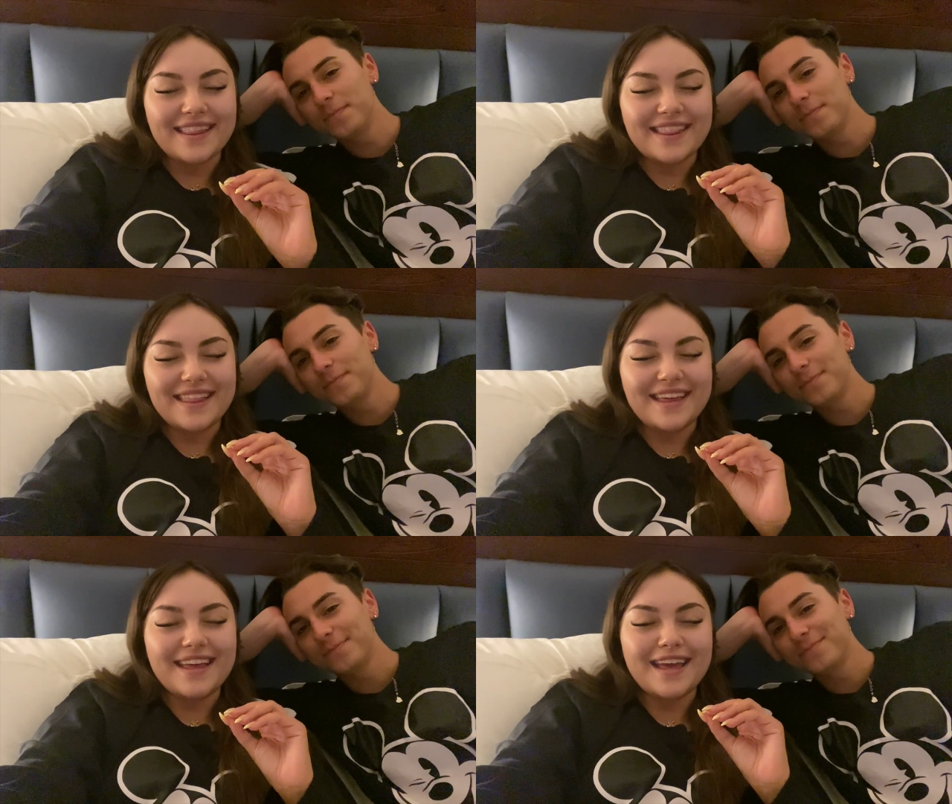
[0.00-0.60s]

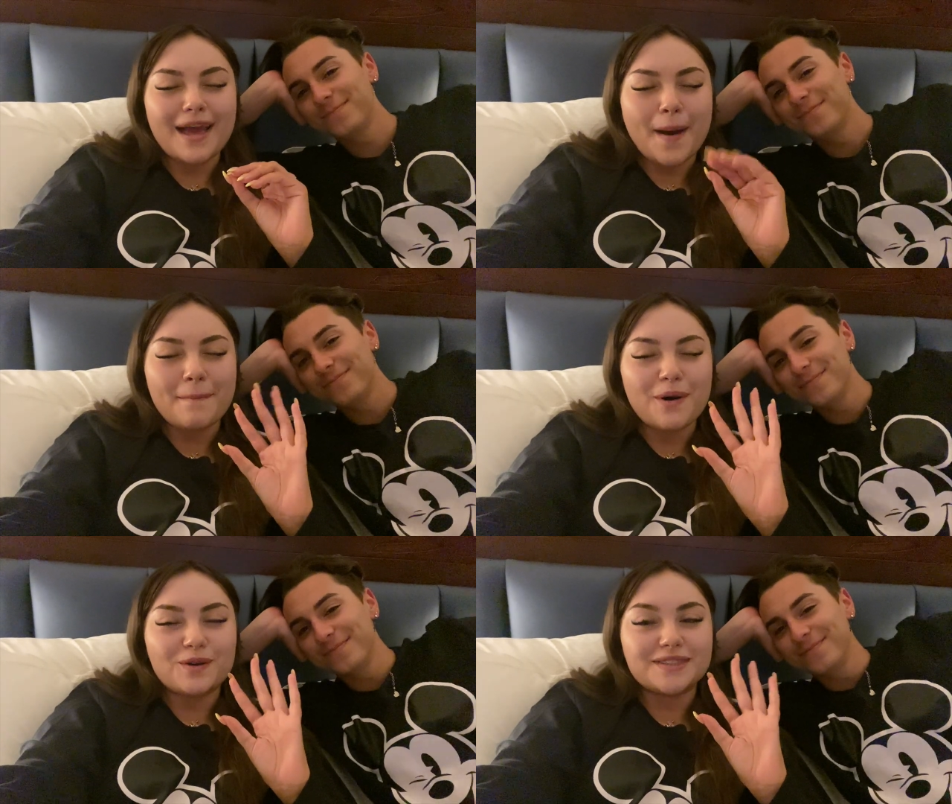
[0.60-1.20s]
Speaker 1: the
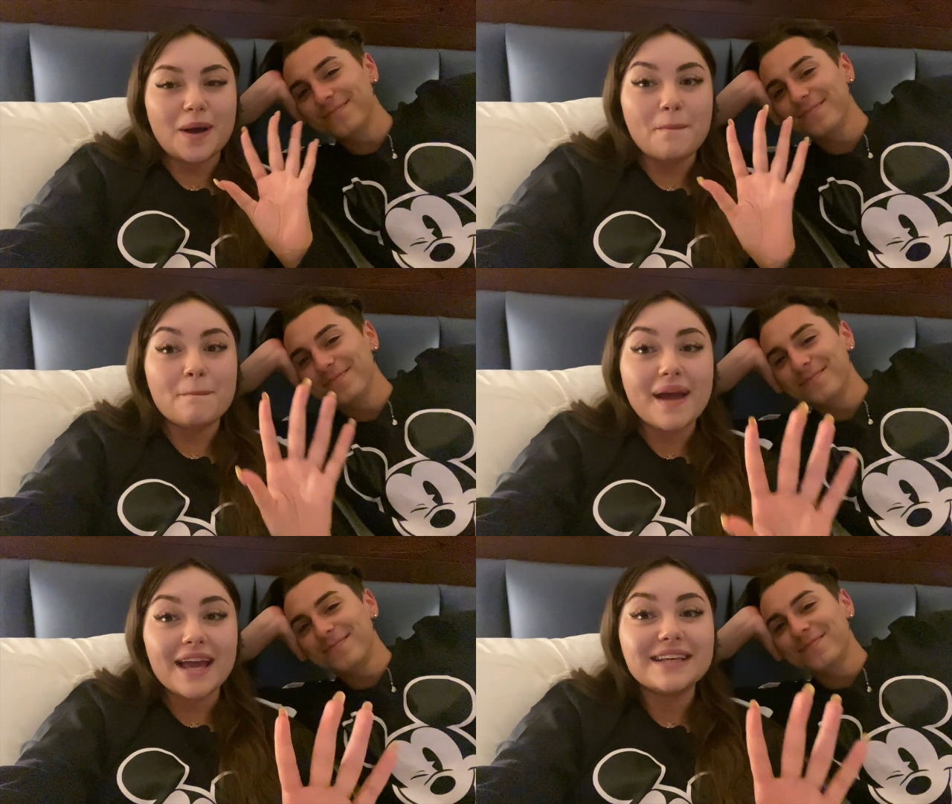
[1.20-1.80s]
most
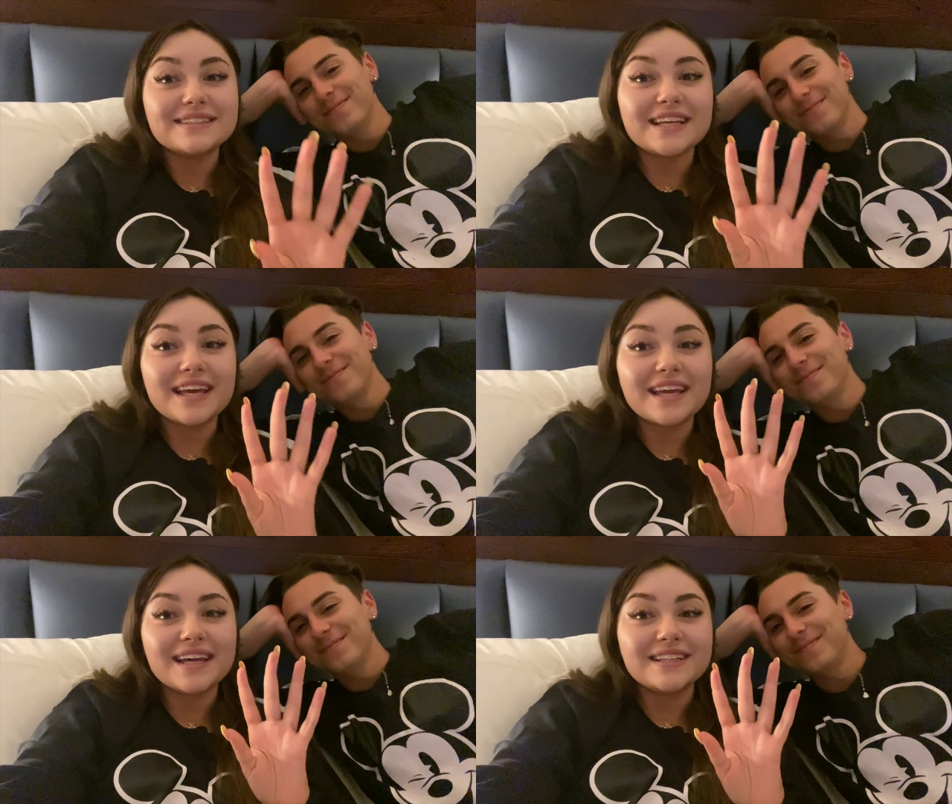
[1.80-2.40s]

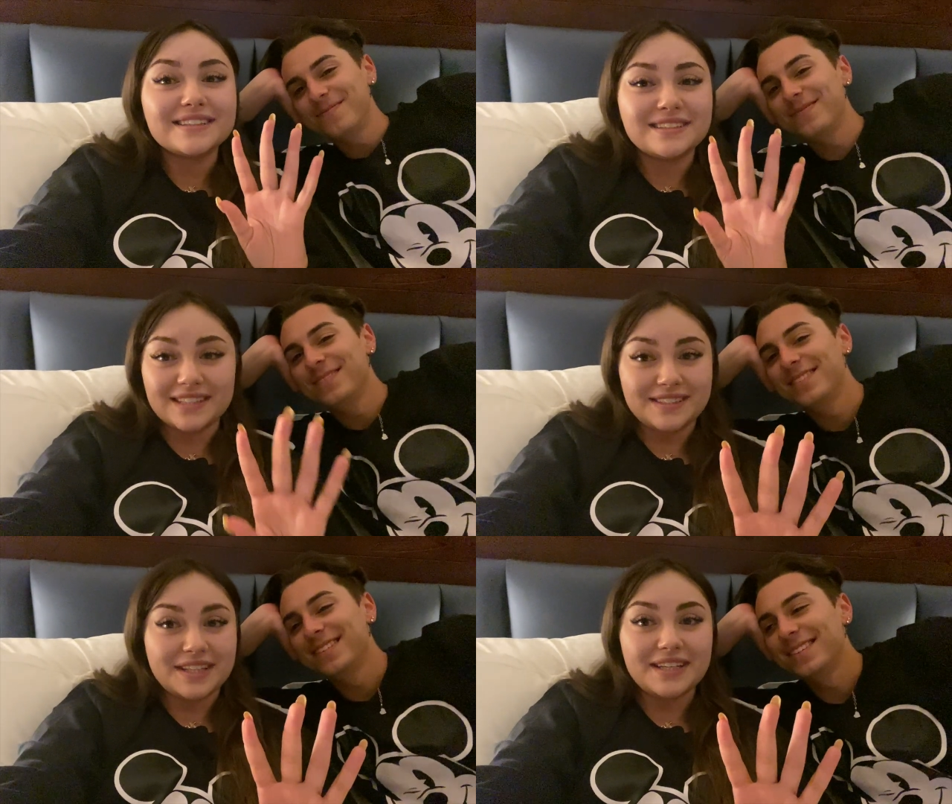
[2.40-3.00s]
amazing
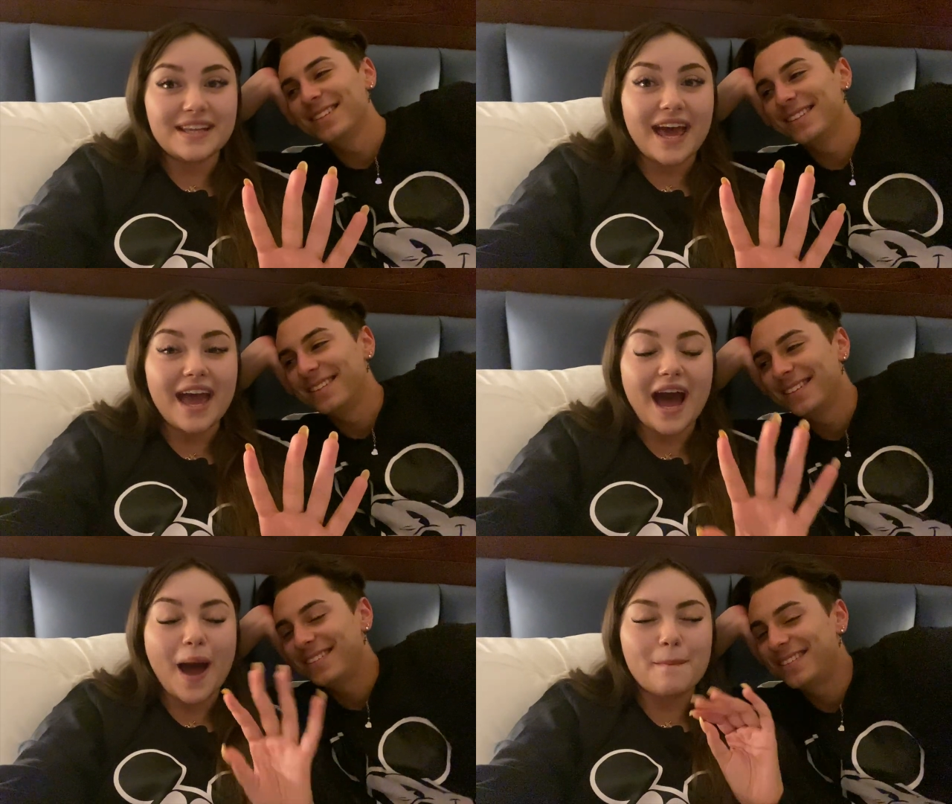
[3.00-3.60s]
Disney
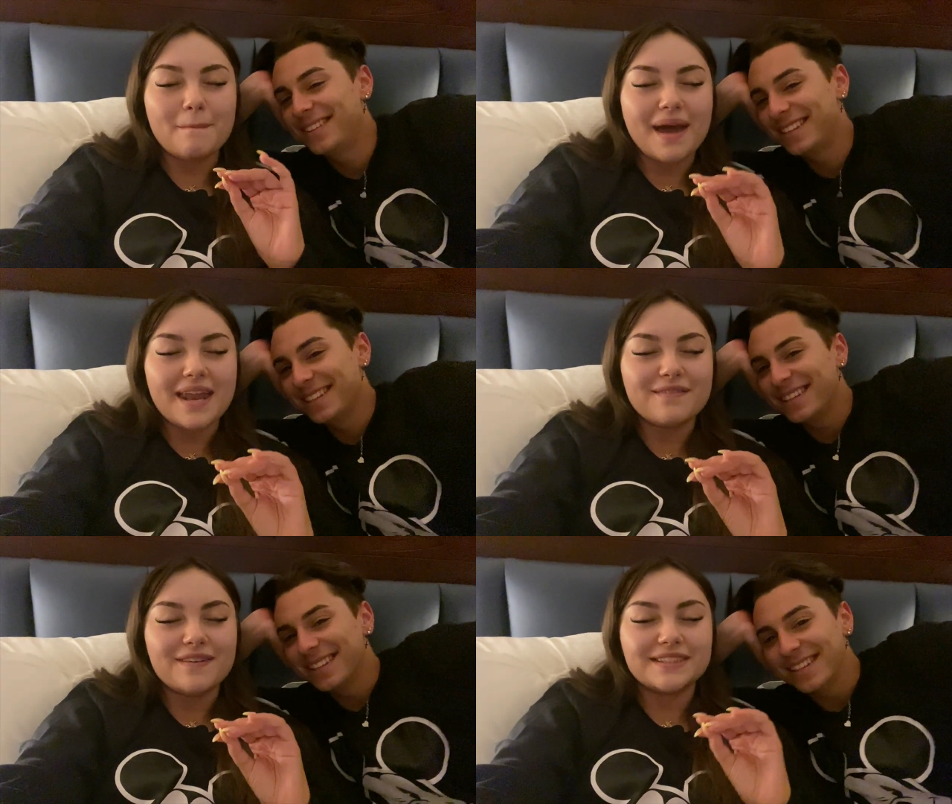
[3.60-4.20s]
day. I'm
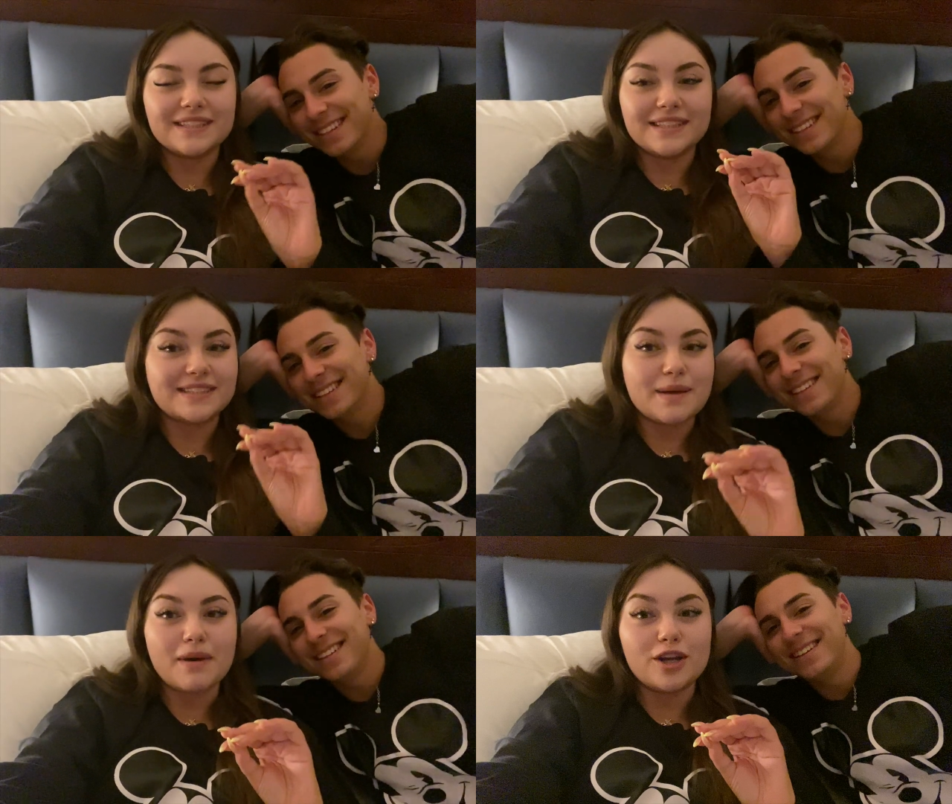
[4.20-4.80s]
manifesting the
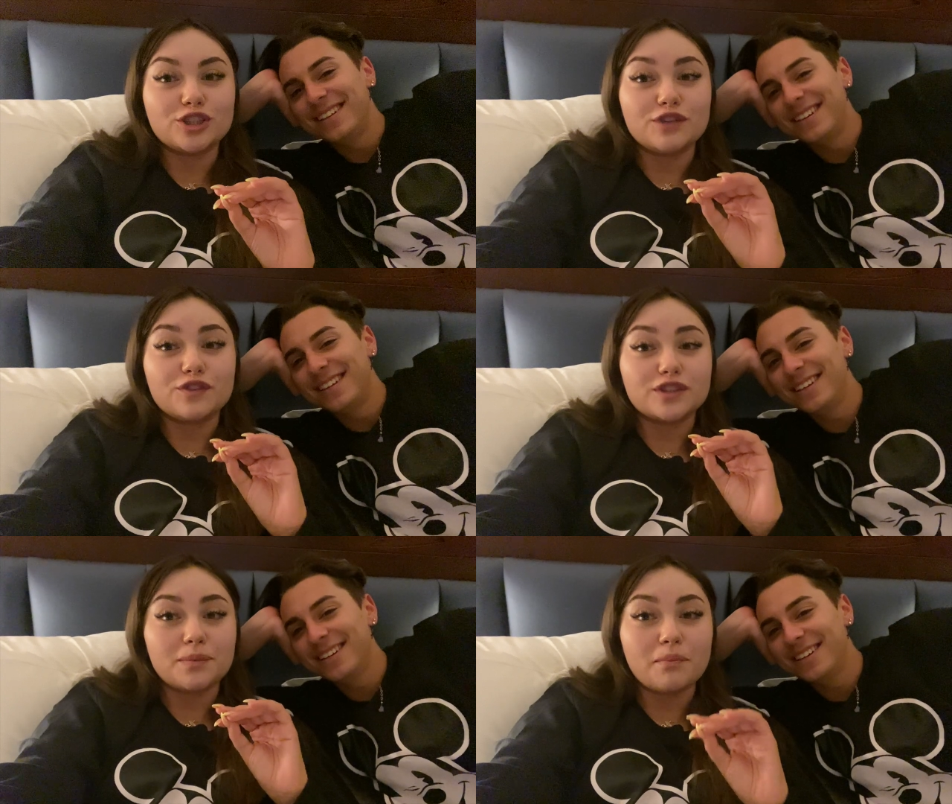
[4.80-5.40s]
same energy
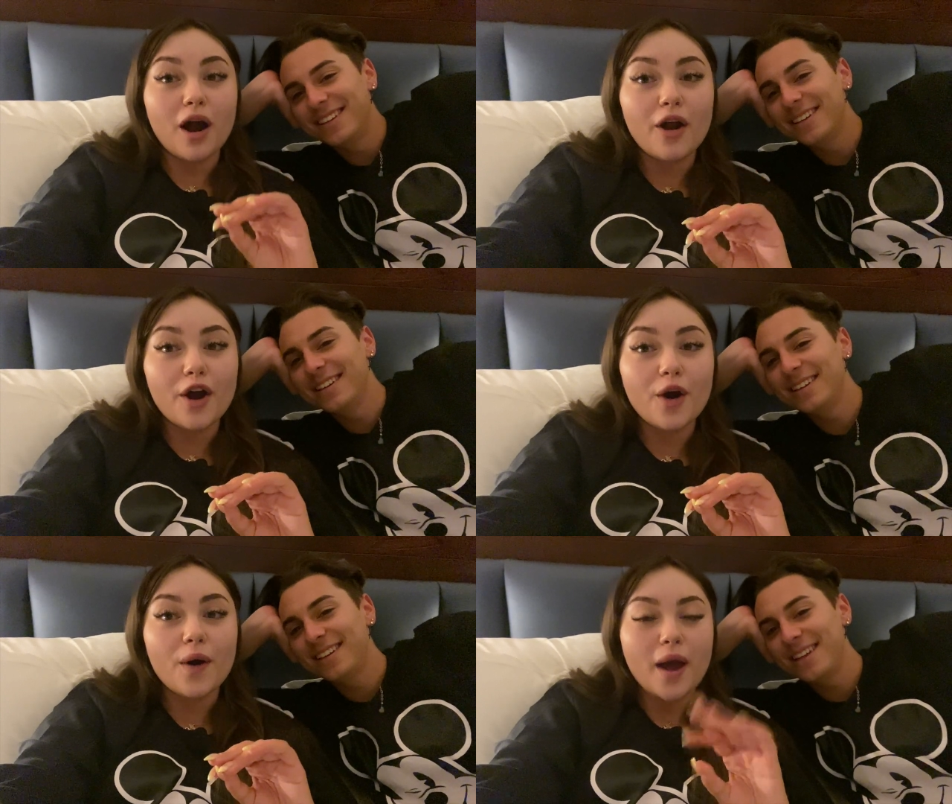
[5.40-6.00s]
for
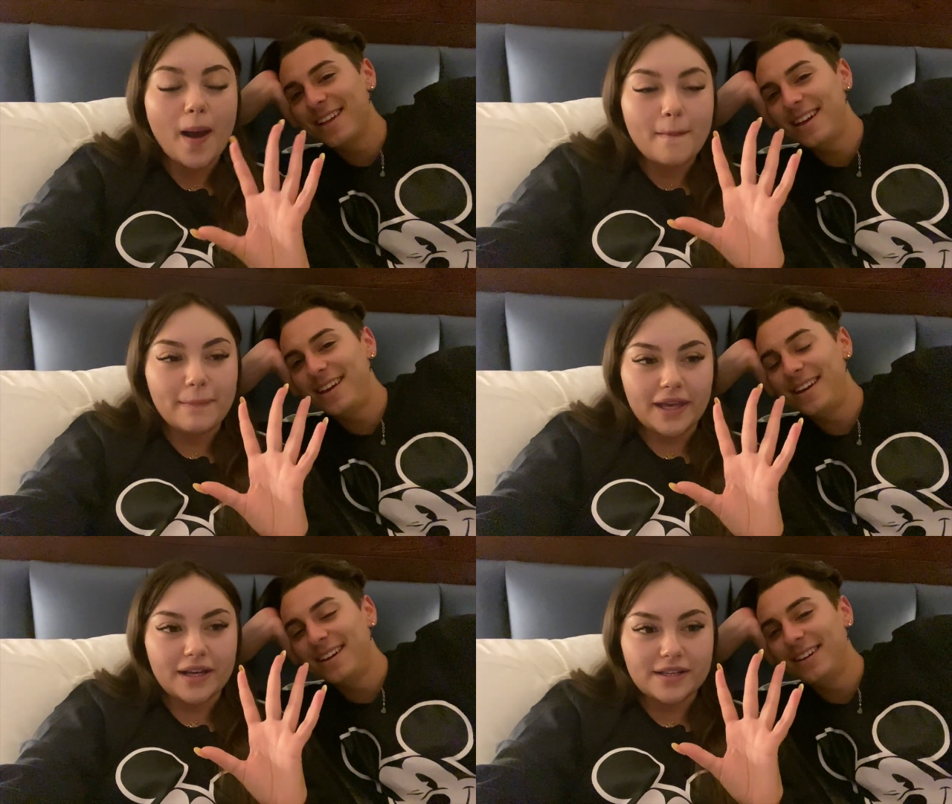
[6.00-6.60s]
tomorrow
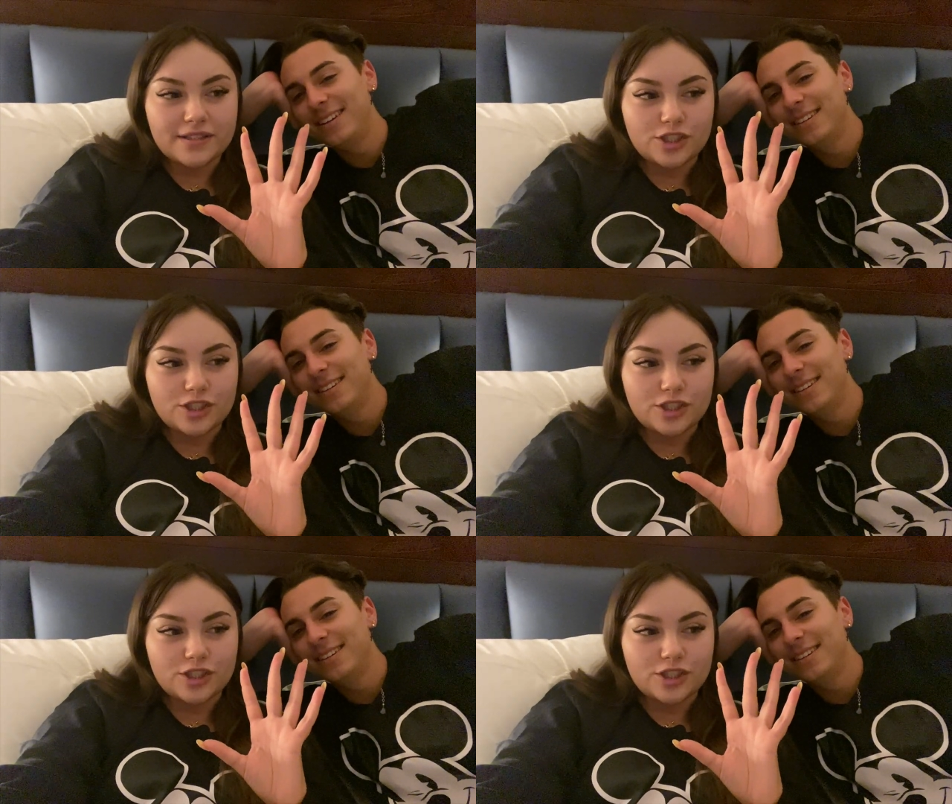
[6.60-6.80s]
because